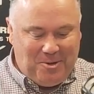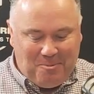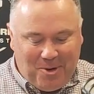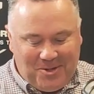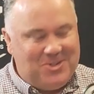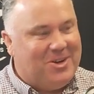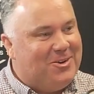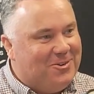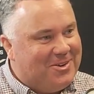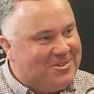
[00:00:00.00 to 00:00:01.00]
You might
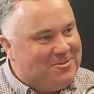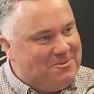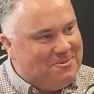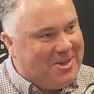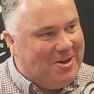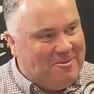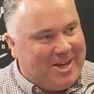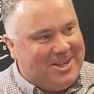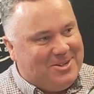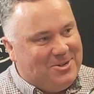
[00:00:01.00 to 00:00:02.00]
struggle going
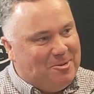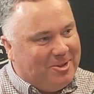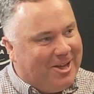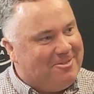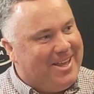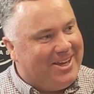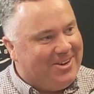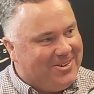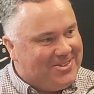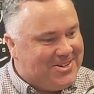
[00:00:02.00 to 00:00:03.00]
back into normal life now
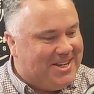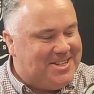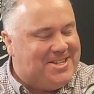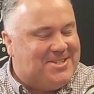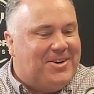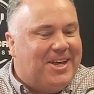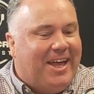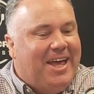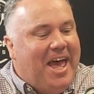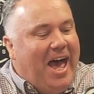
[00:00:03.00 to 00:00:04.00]
you're an Australian test
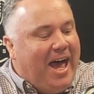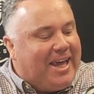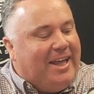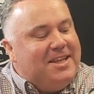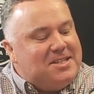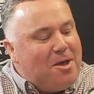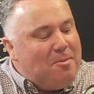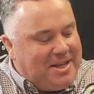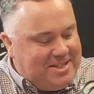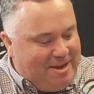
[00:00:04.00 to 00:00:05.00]
cricketer. Okay, let's go
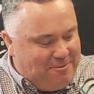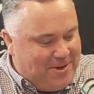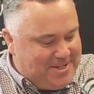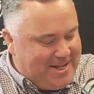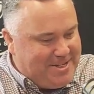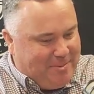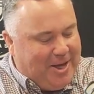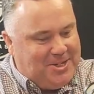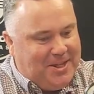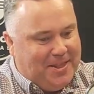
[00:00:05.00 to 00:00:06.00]
back to that first test
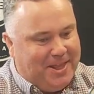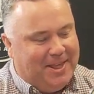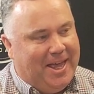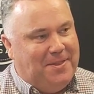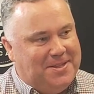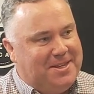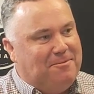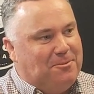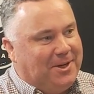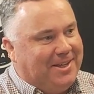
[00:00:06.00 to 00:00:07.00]
match and the
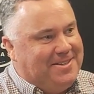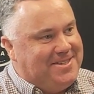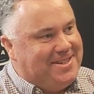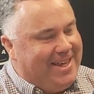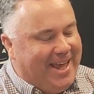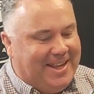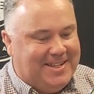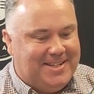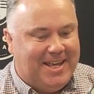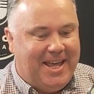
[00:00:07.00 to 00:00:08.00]
seven wickets
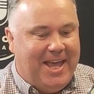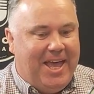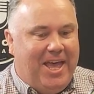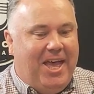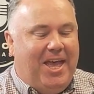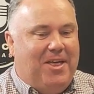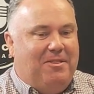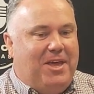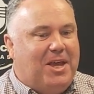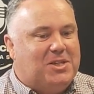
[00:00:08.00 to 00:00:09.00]
and
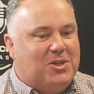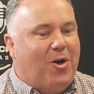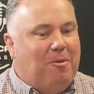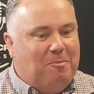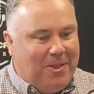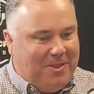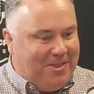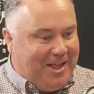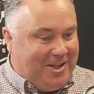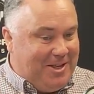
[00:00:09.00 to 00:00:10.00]
the
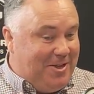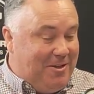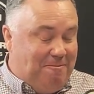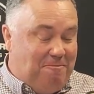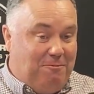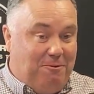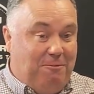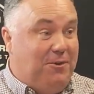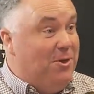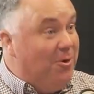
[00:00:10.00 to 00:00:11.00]
excitement that,
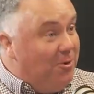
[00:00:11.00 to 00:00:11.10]
for